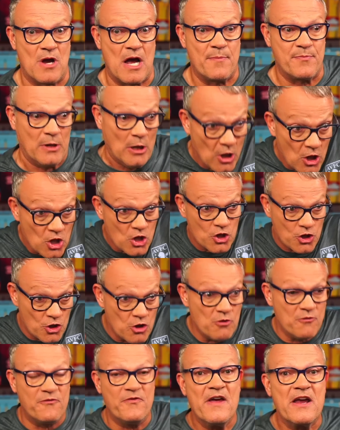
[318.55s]
up,
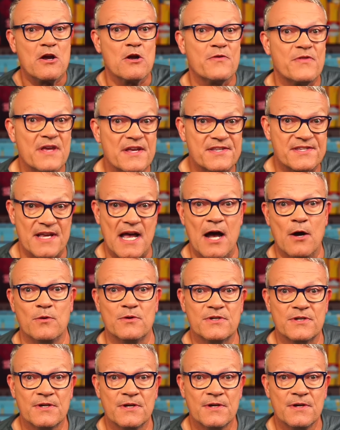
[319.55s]
"You figure this
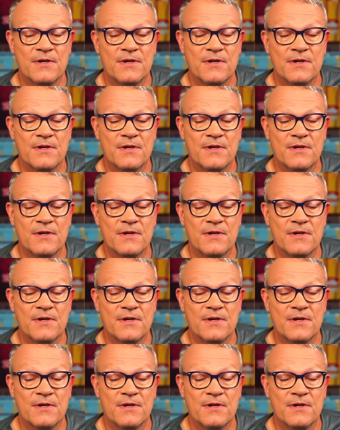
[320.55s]
out."